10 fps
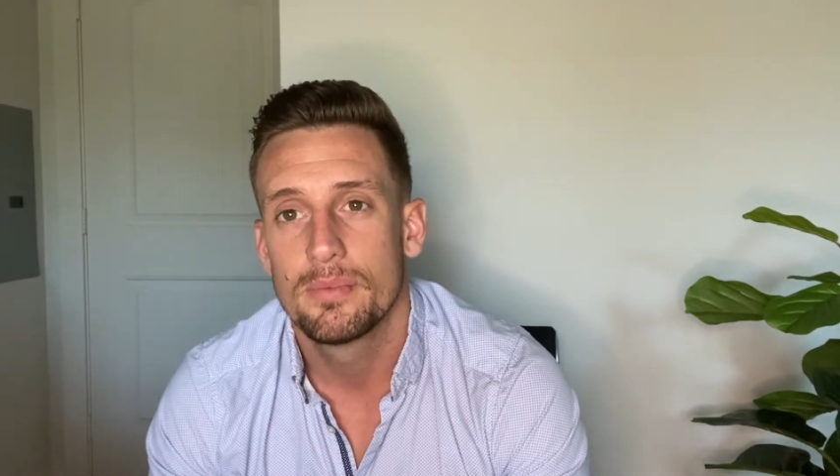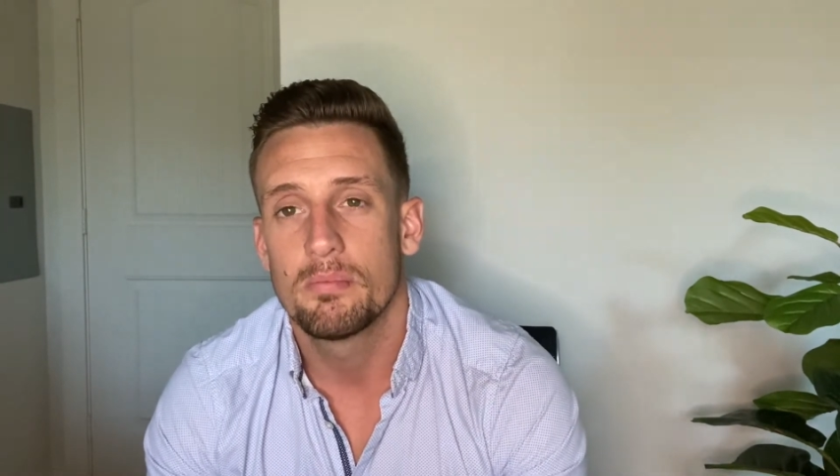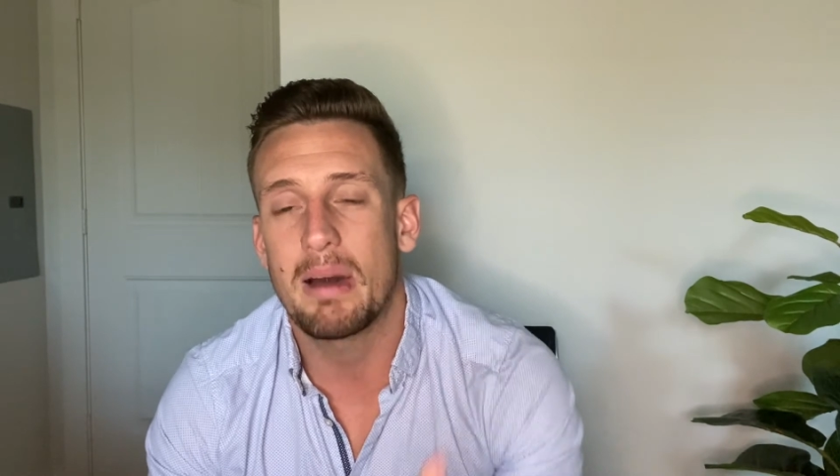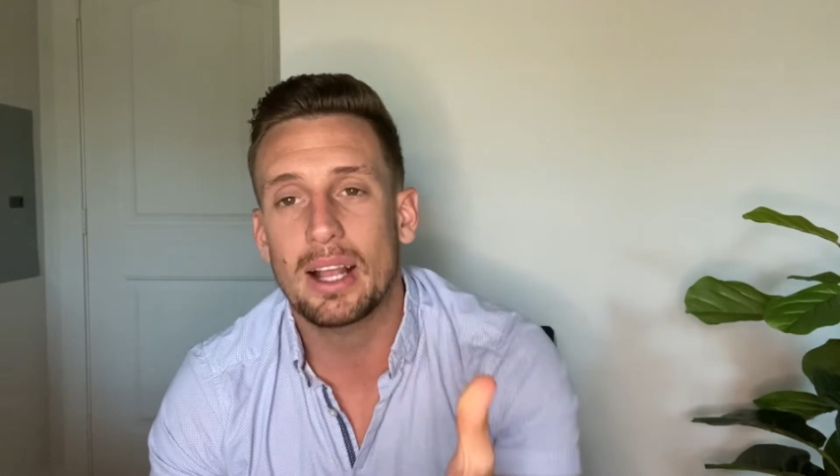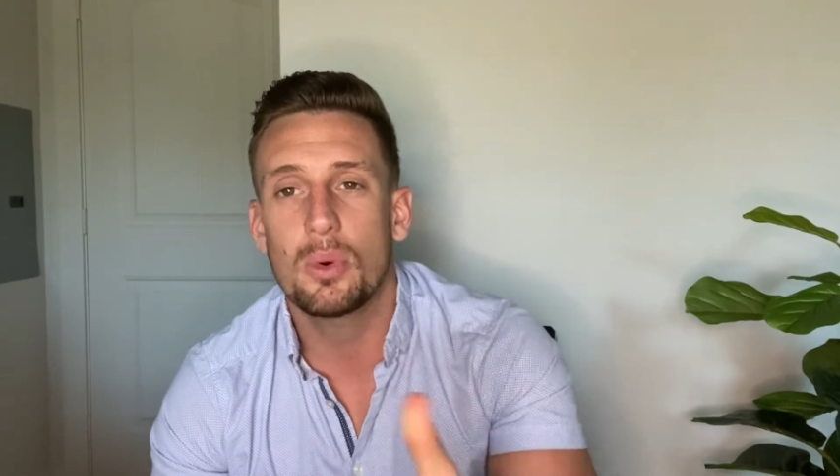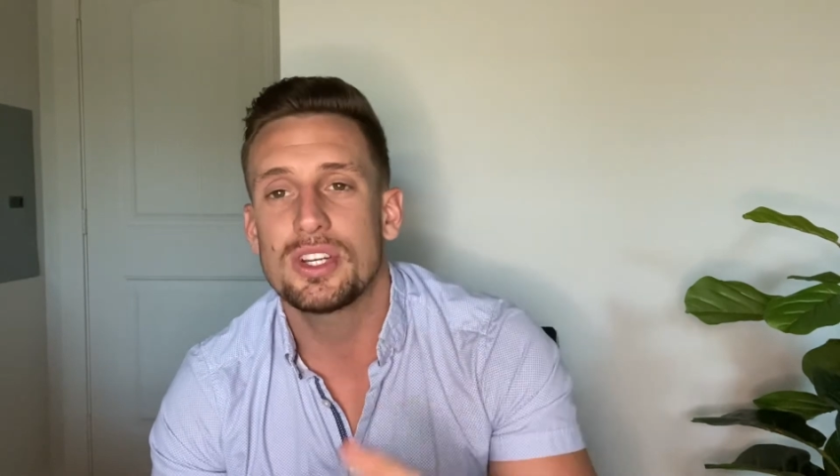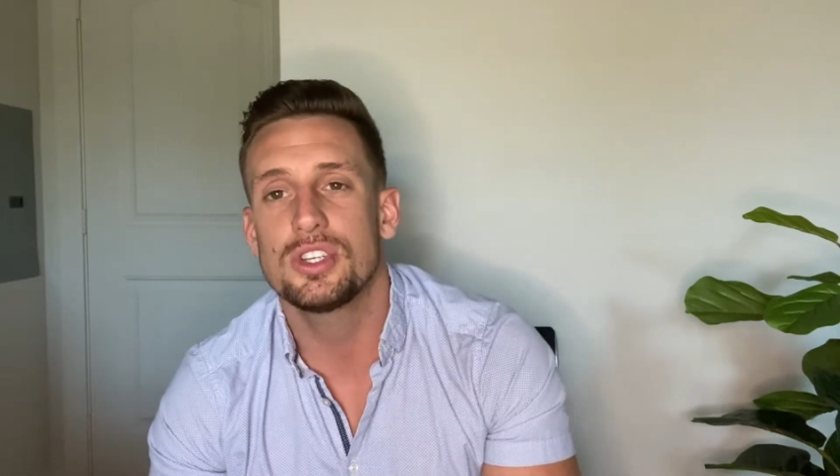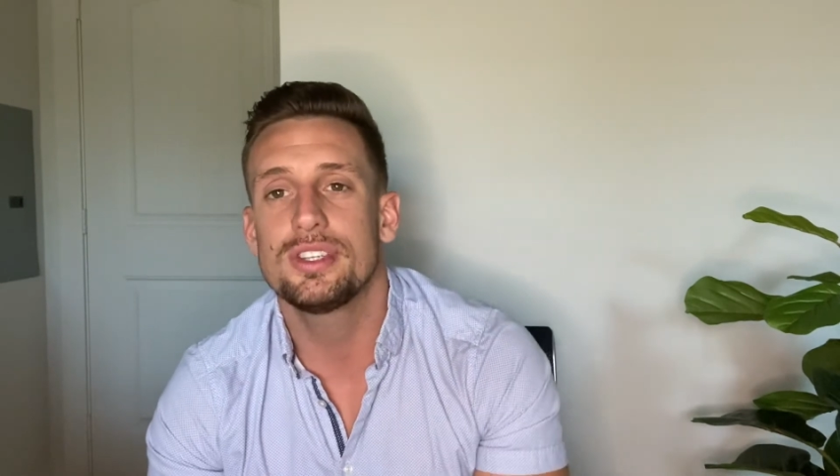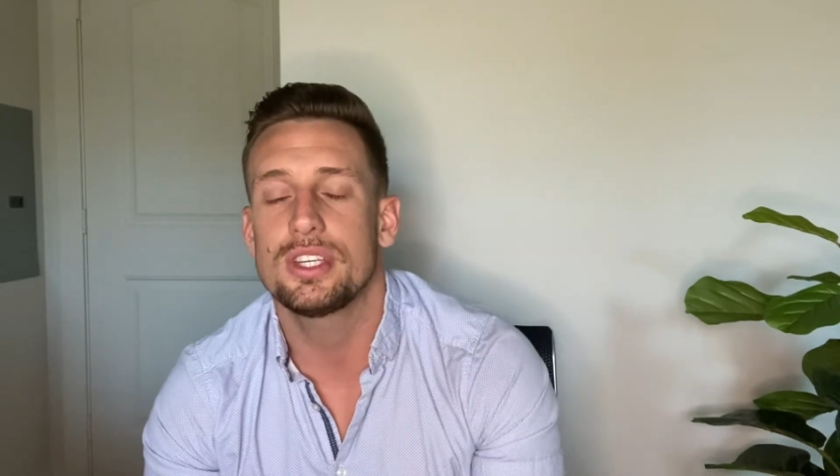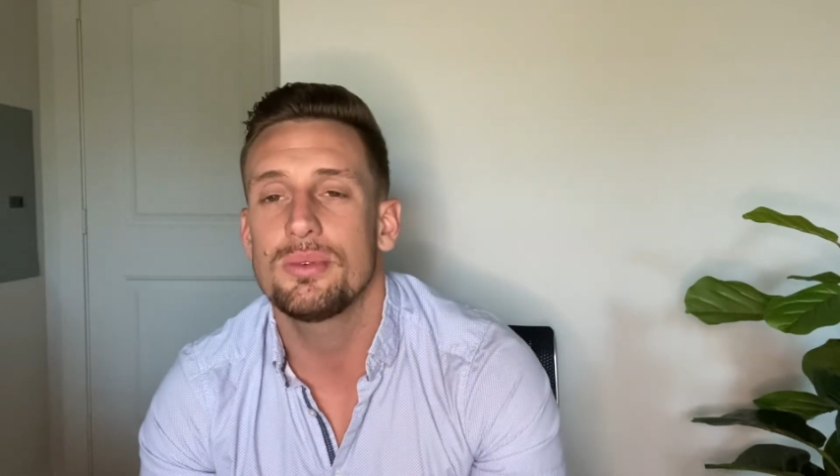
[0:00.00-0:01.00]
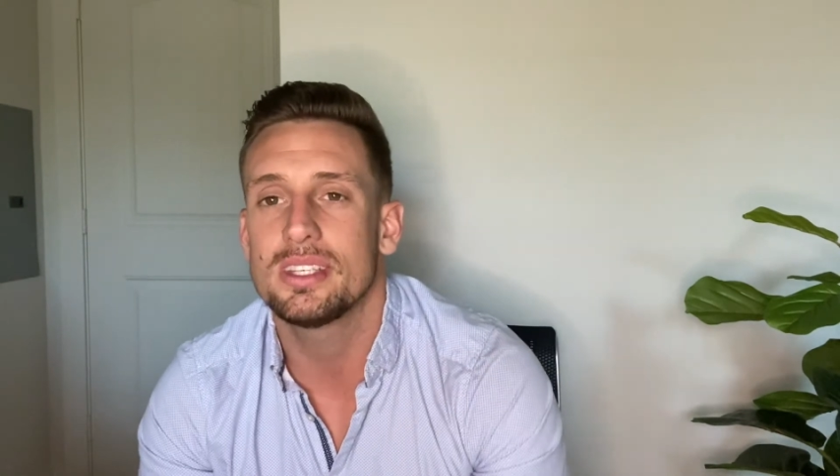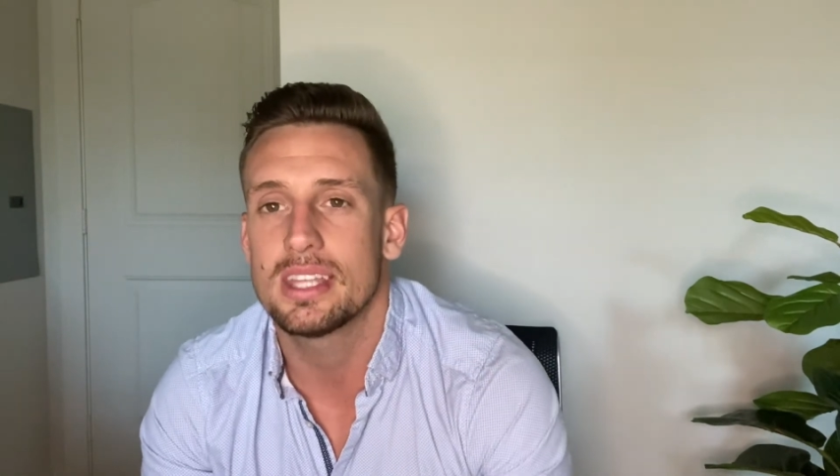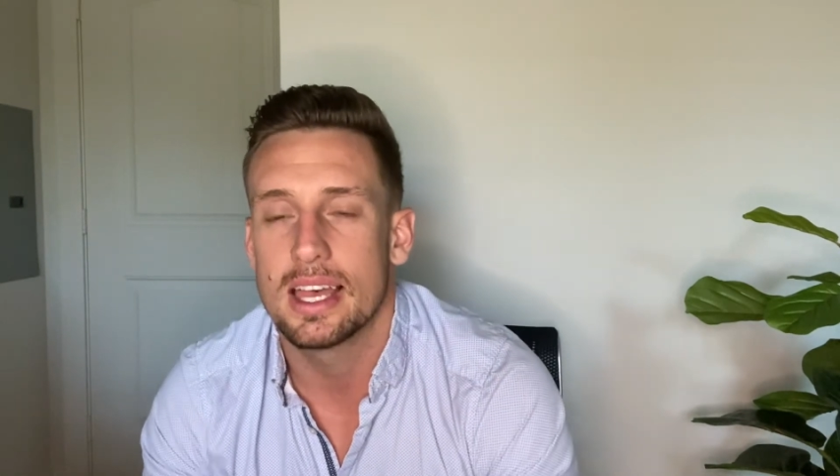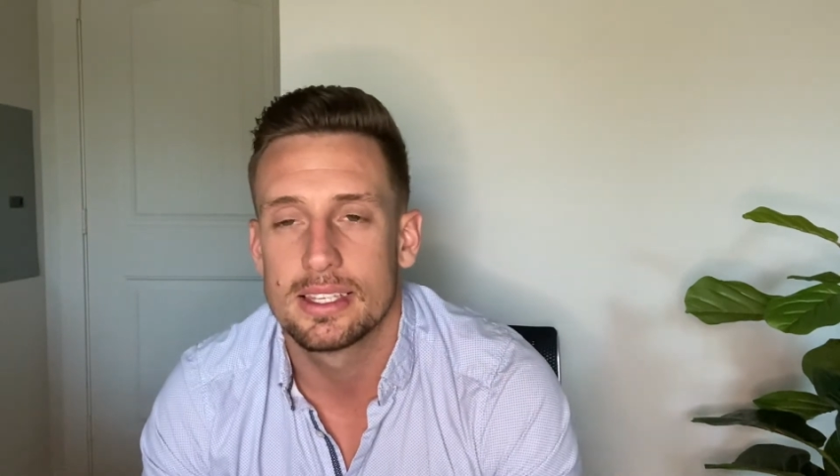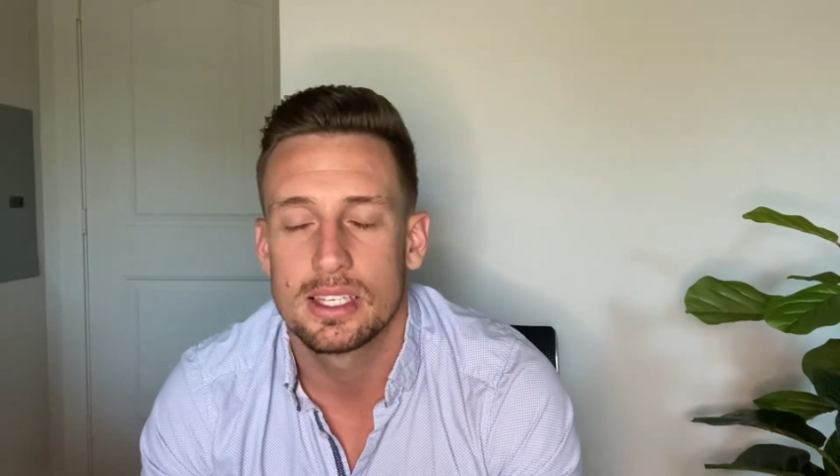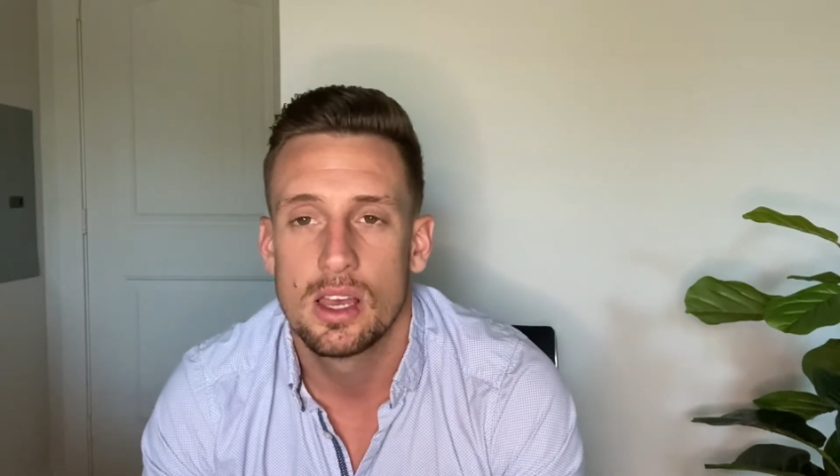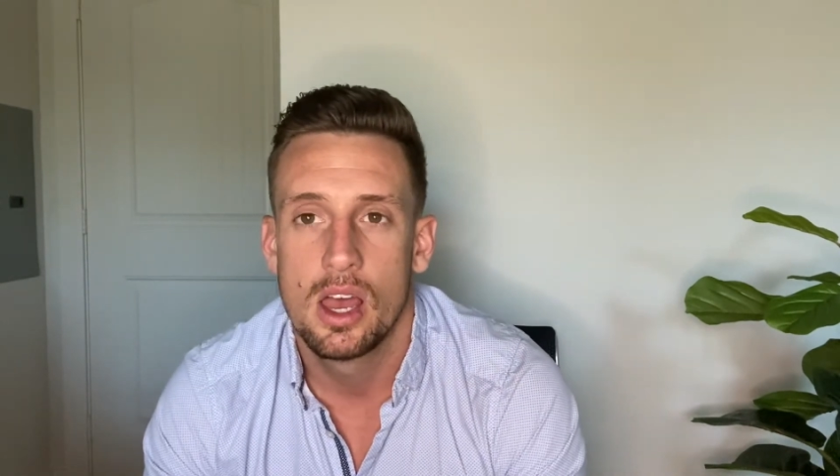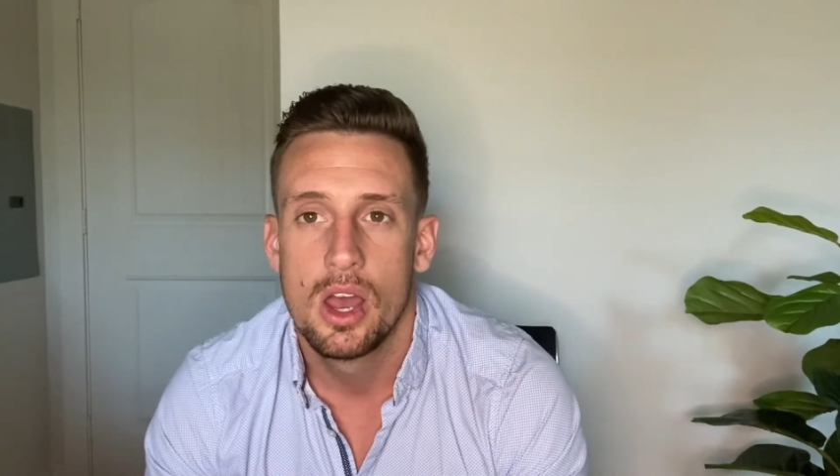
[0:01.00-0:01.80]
My question to you is this: